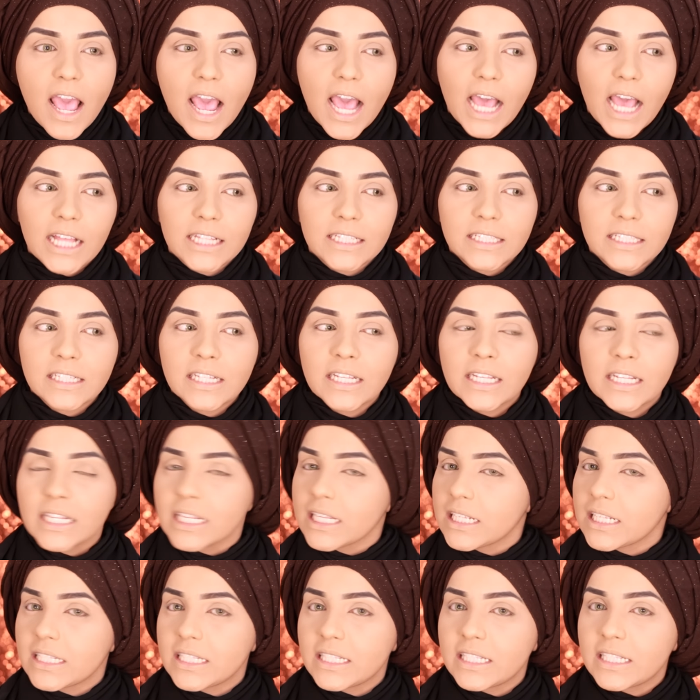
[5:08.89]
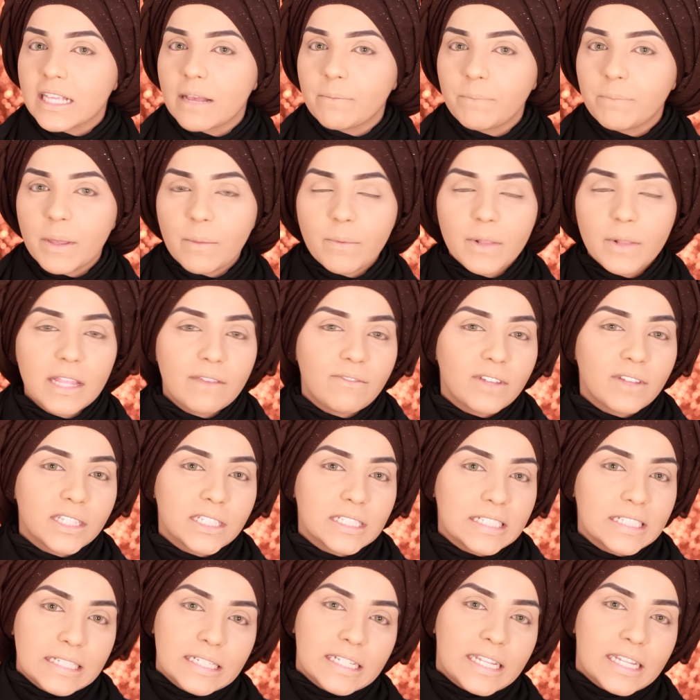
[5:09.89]
And some people even
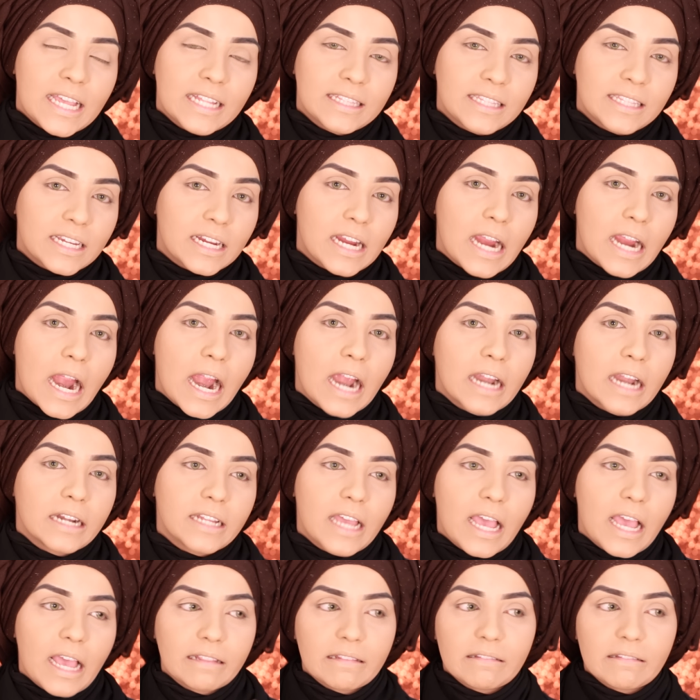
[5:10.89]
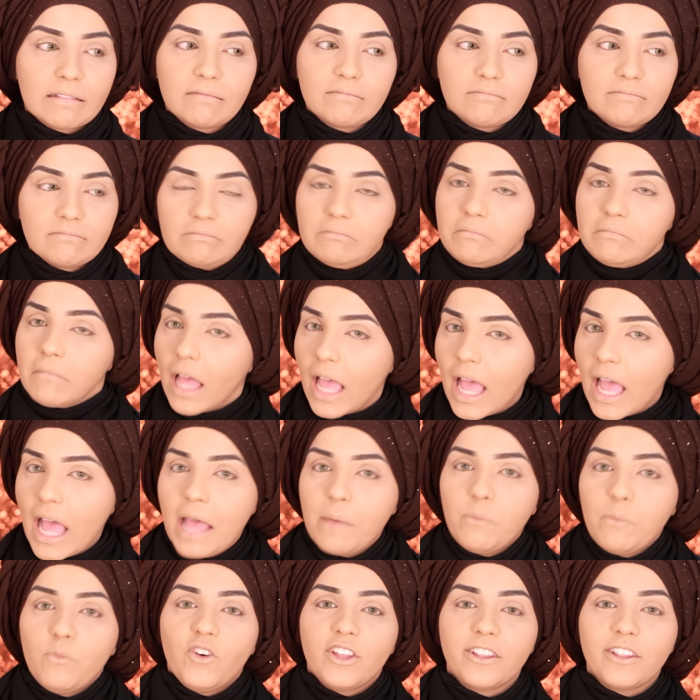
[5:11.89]
didn't get the card, and
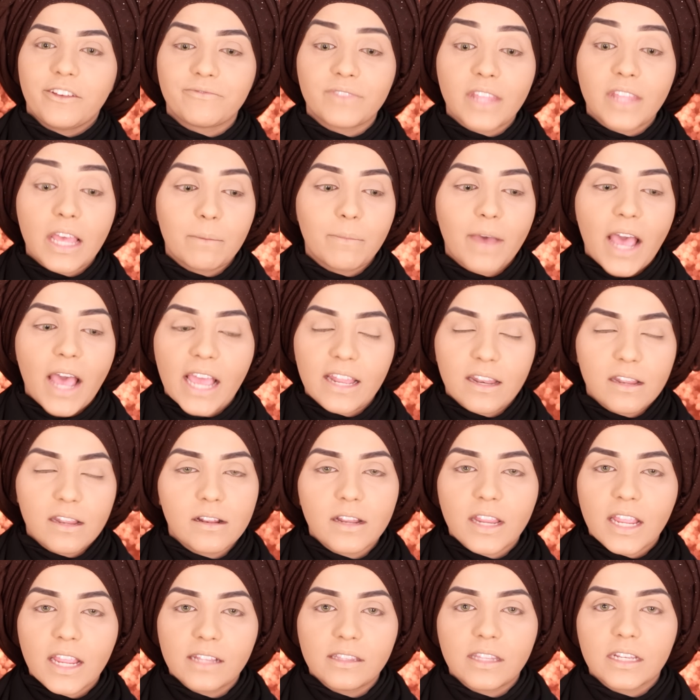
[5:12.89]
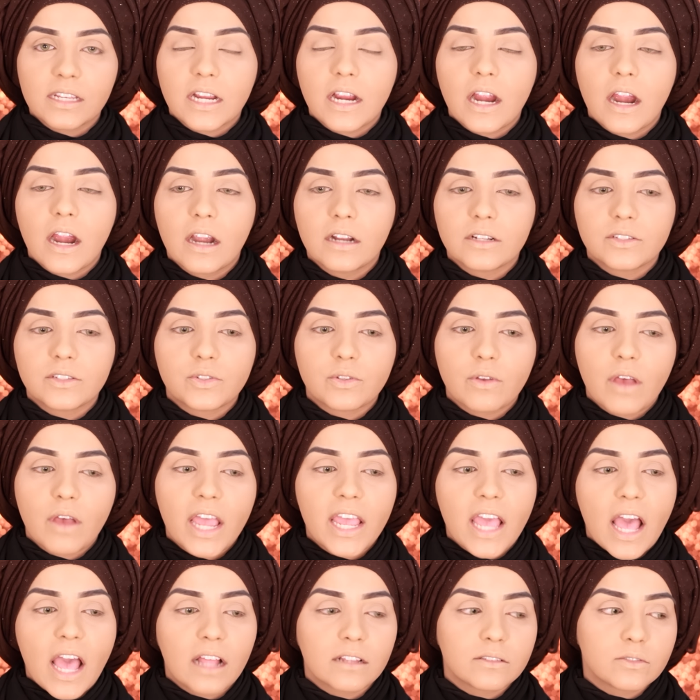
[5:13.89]
I'm one of them. I didn't get the card, so
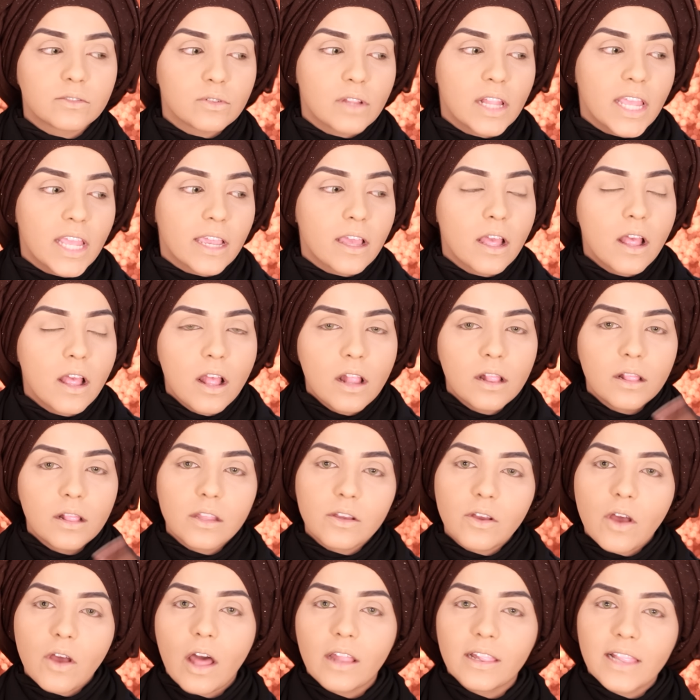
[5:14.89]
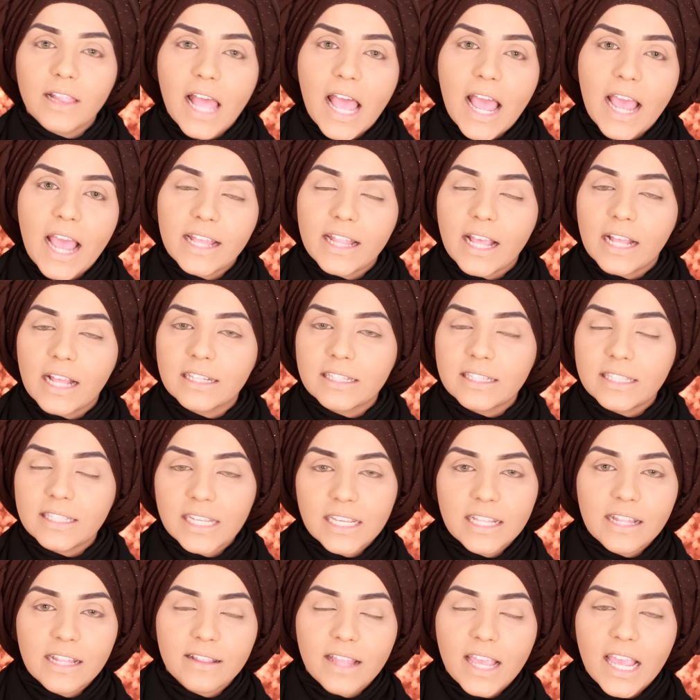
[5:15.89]
I had to like look online and
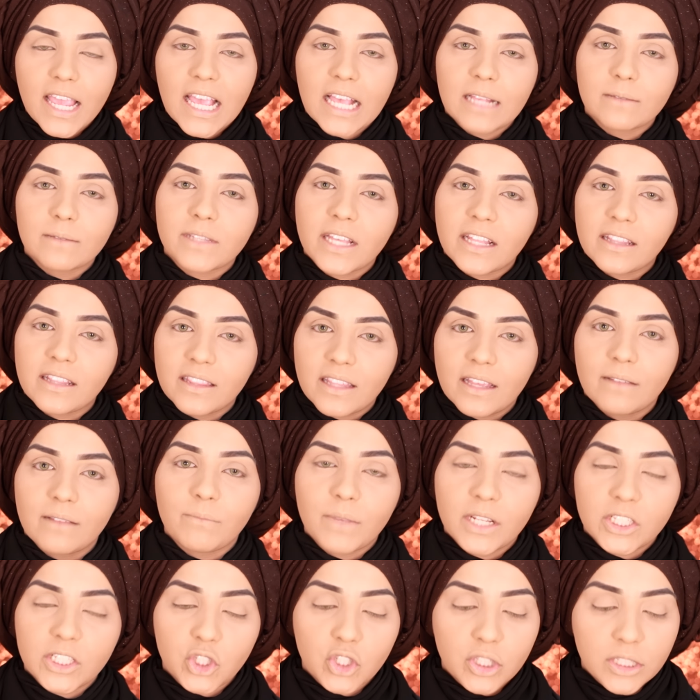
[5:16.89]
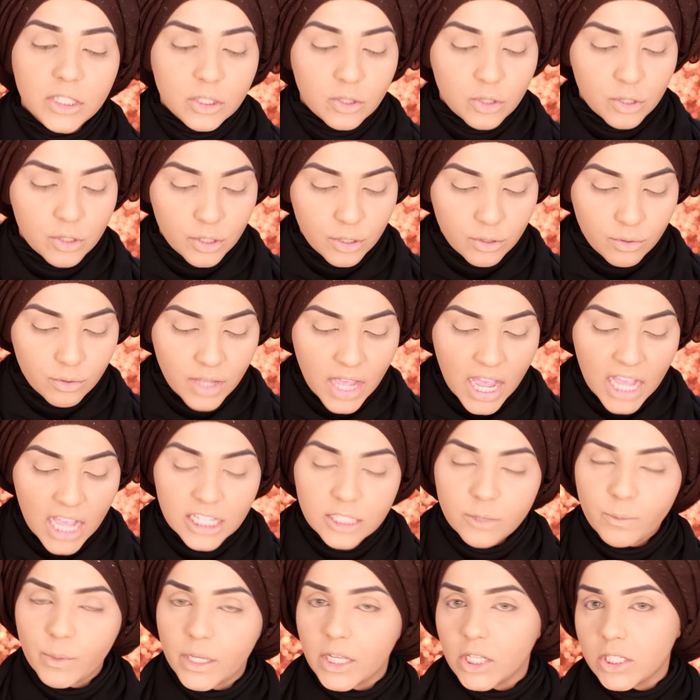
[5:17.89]
see the names and then mention it to you
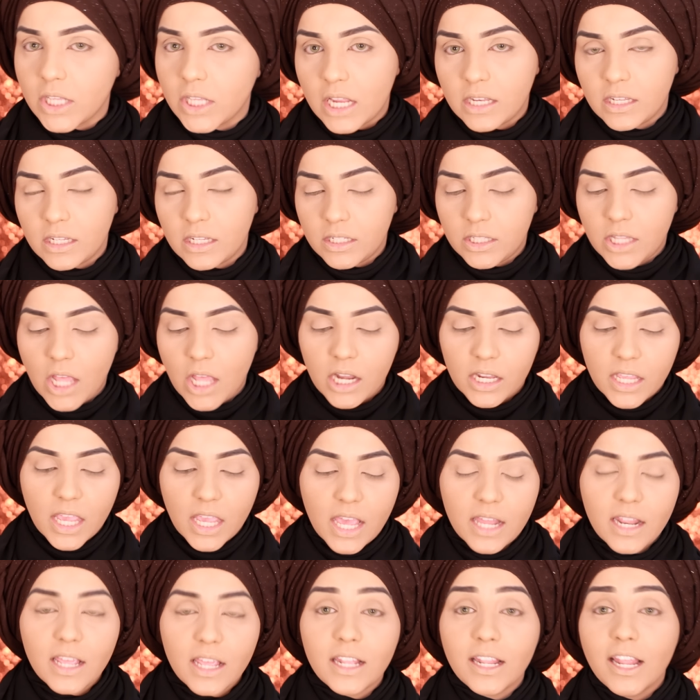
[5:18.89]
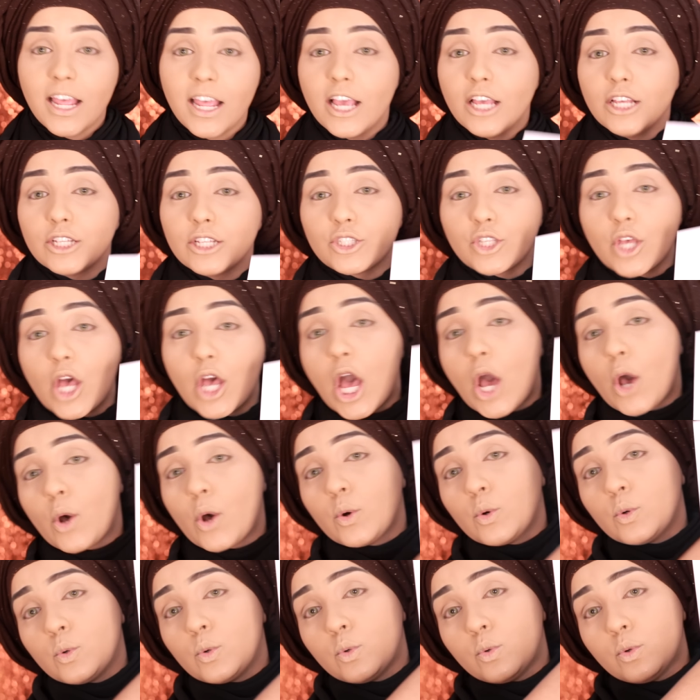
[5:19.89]
guys because I did not get it.
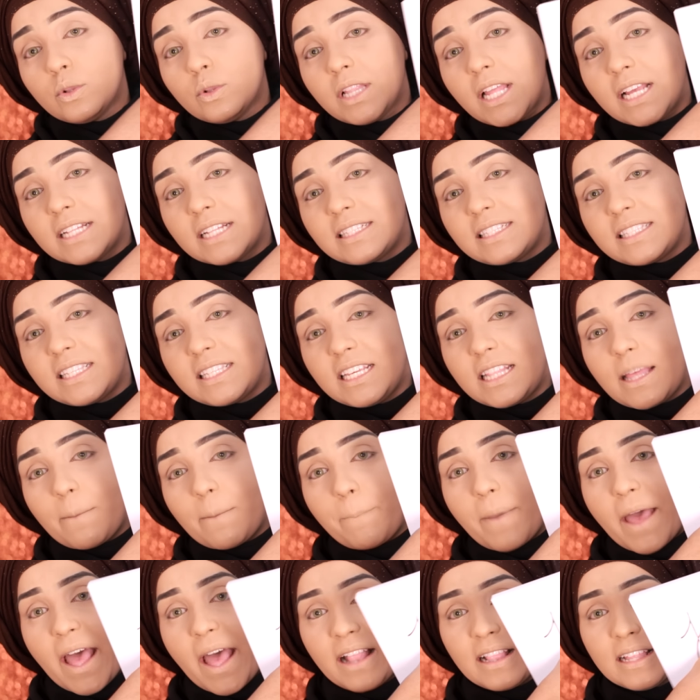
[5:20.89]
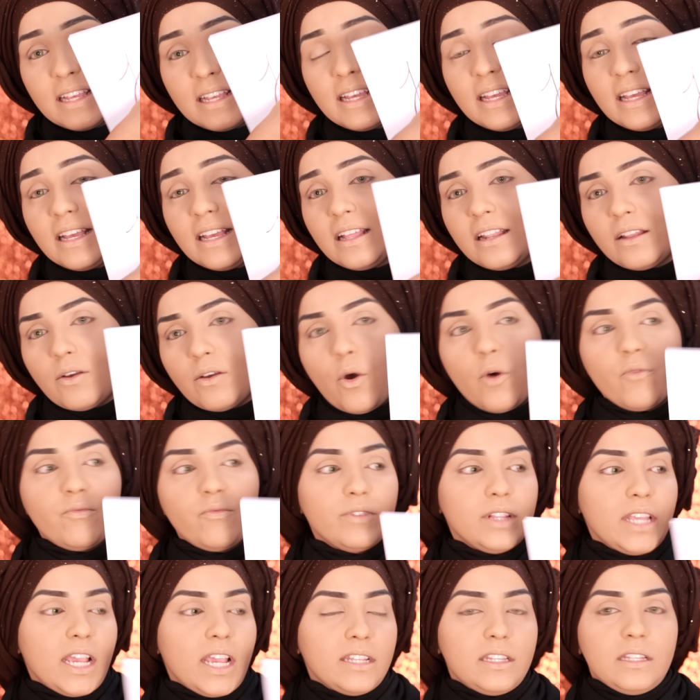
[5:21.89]
So let's see the palette.
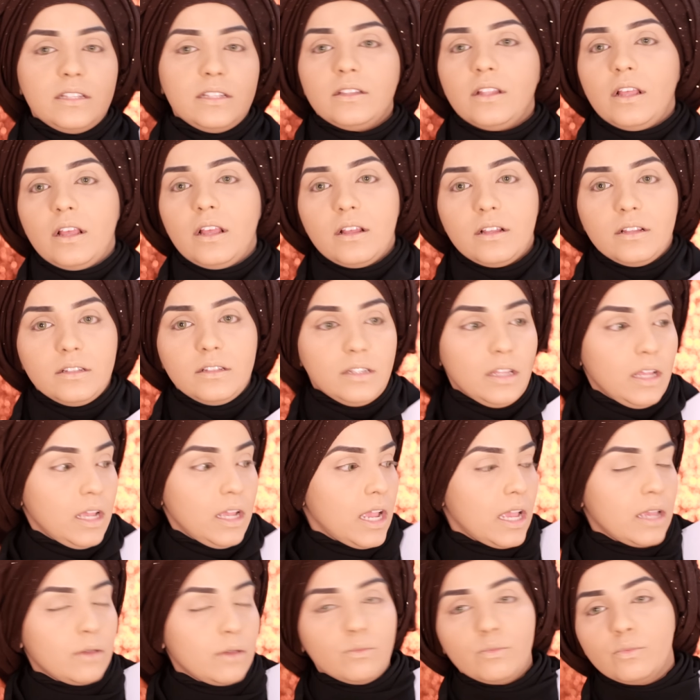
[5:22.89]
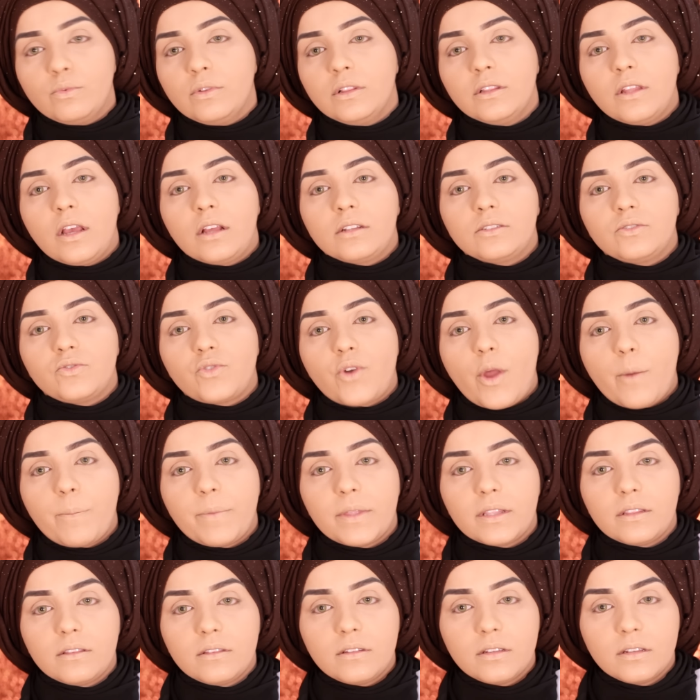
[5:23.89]
Hopefully I will not
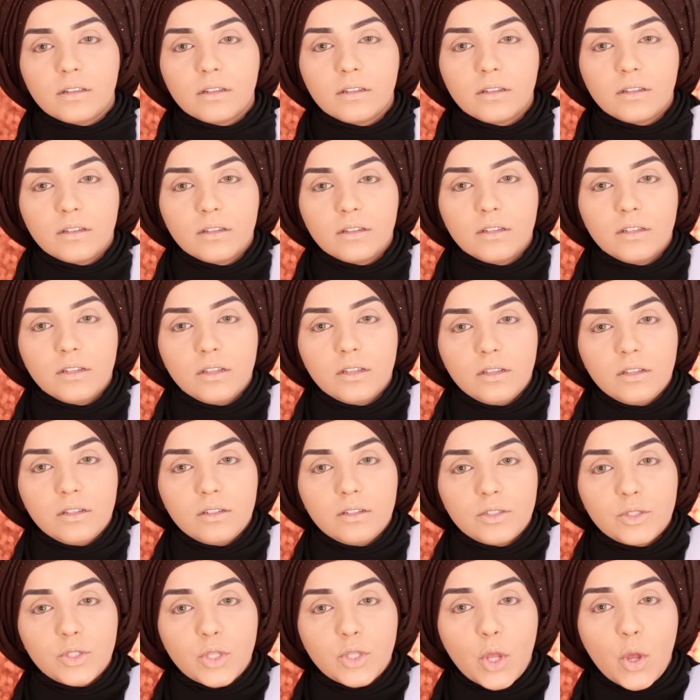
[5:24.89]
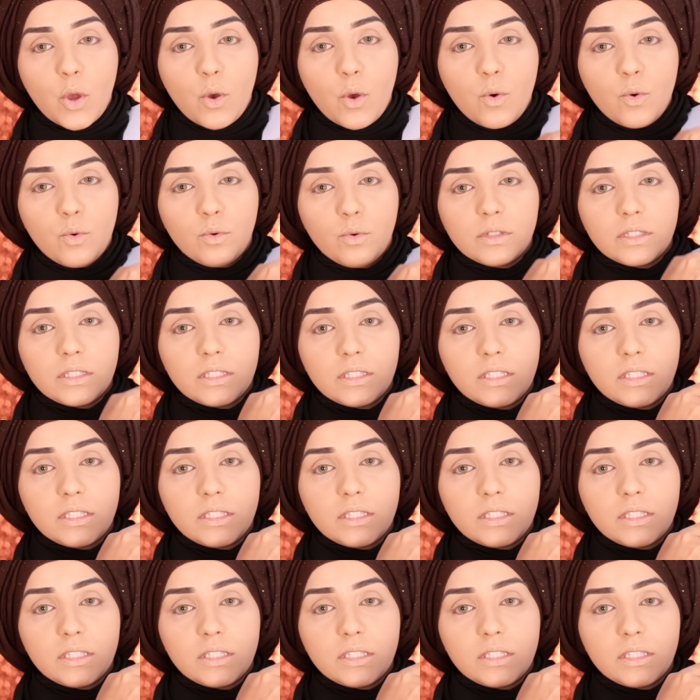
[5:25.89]
drop it. So